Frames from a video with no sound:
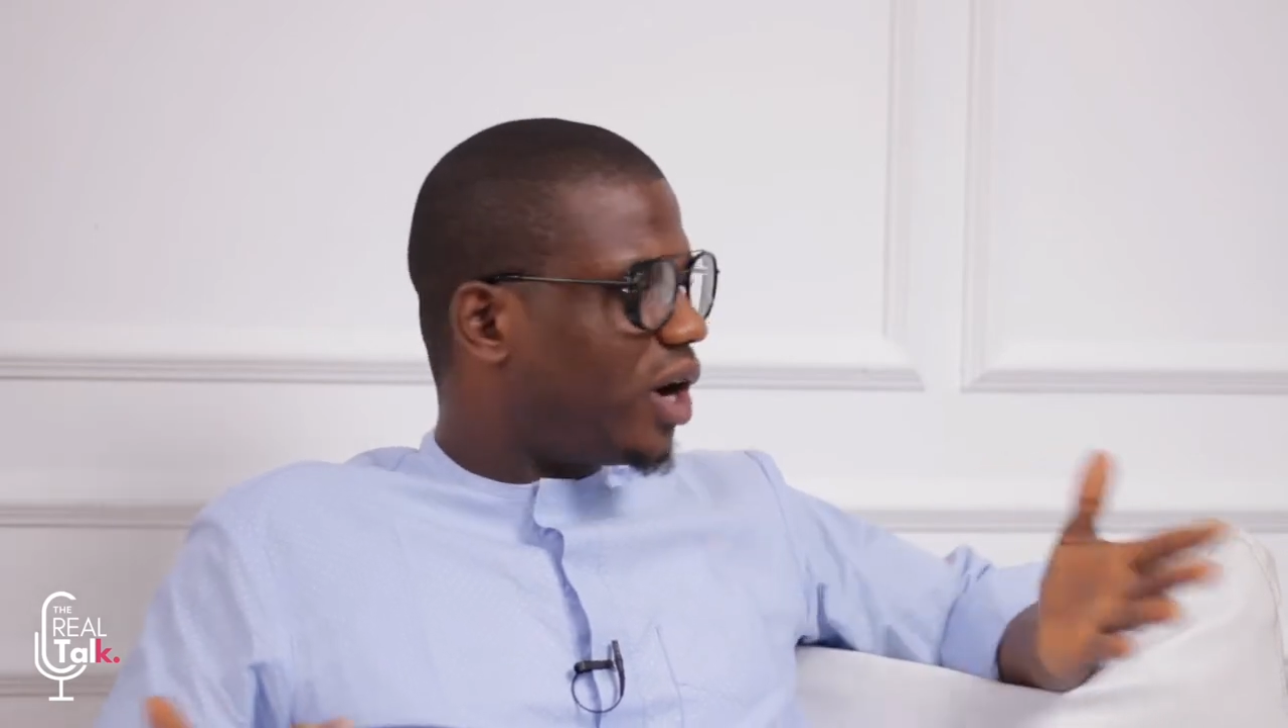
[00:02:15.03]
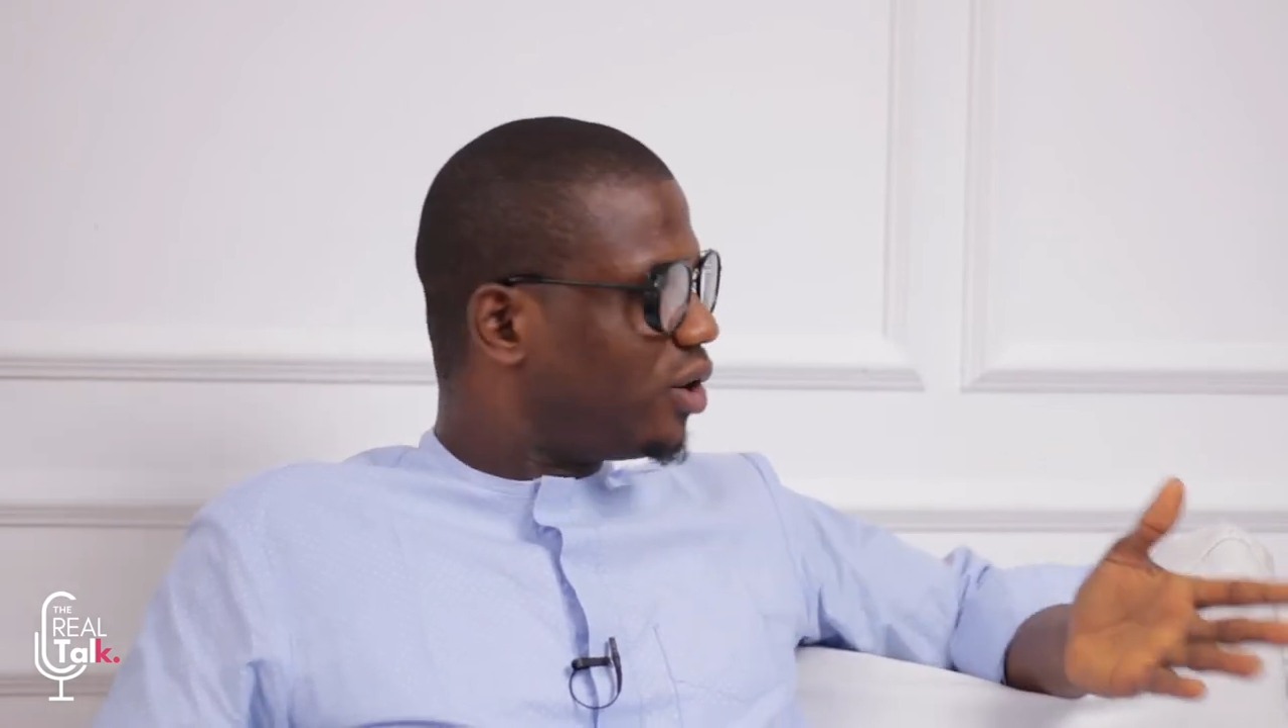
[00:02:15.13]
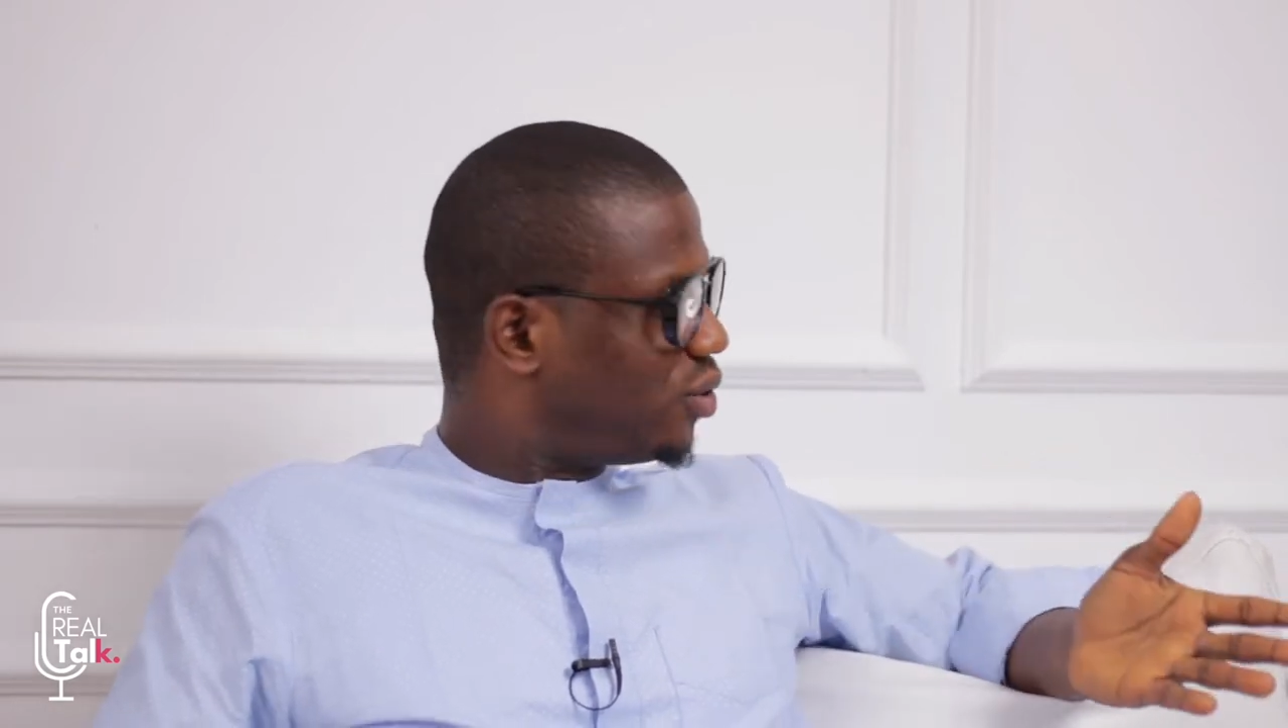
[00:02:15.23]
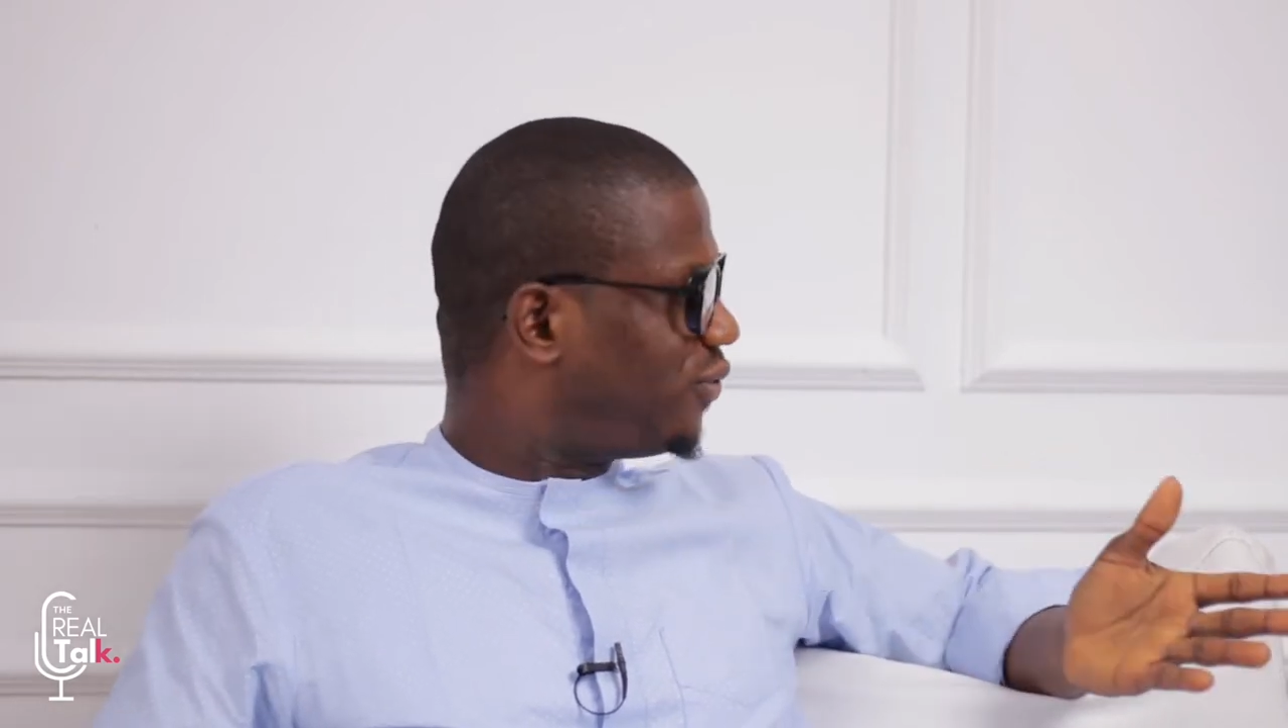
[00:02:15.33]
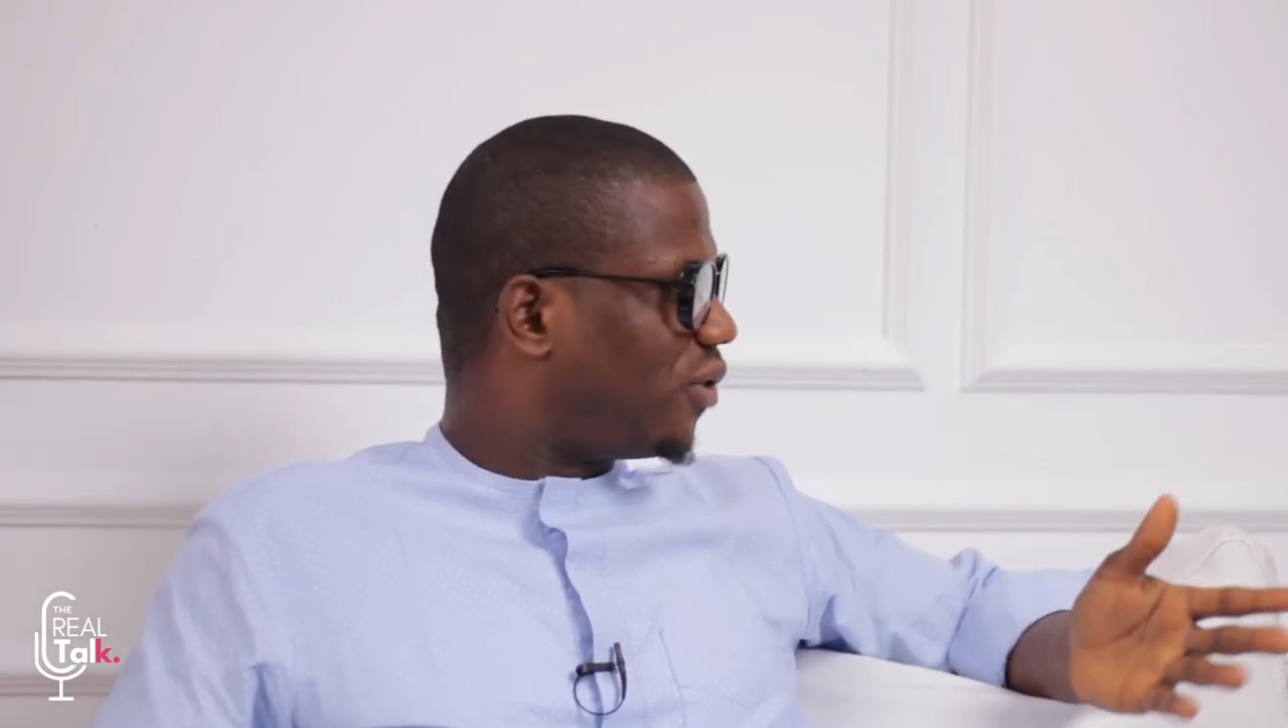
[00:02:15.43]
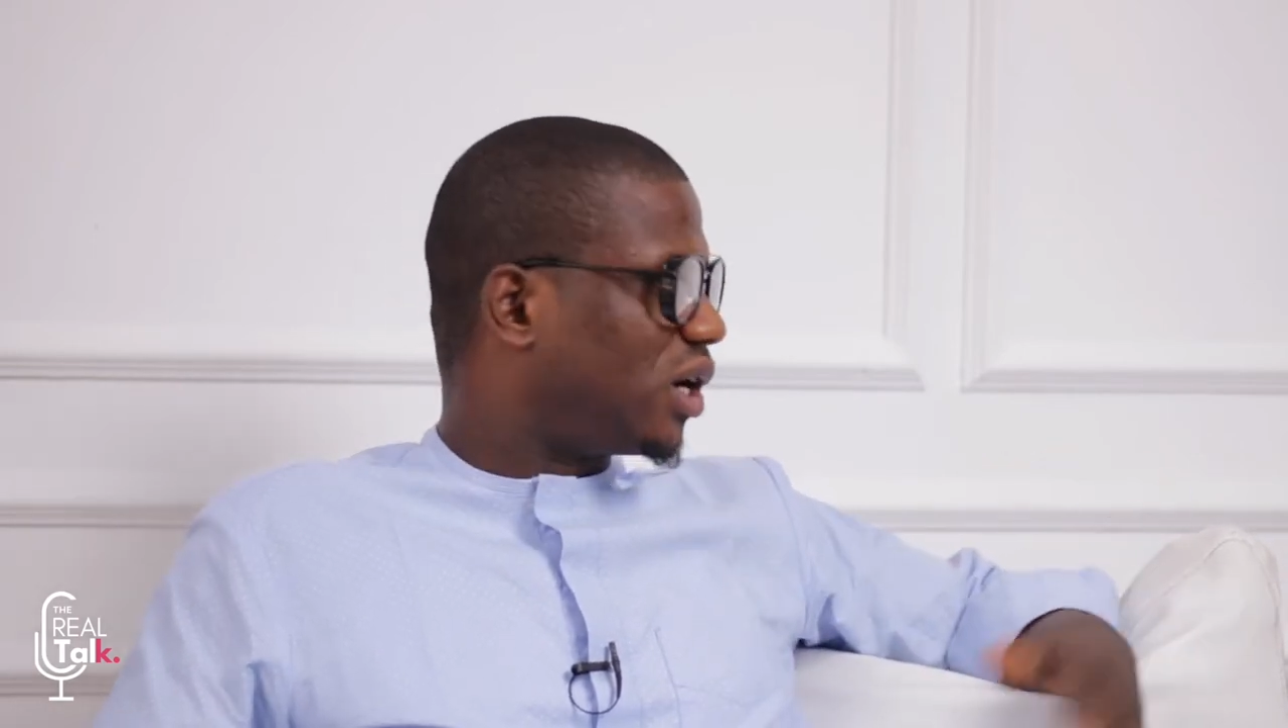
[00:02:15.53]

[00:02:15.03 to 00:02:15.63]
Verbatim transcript: very good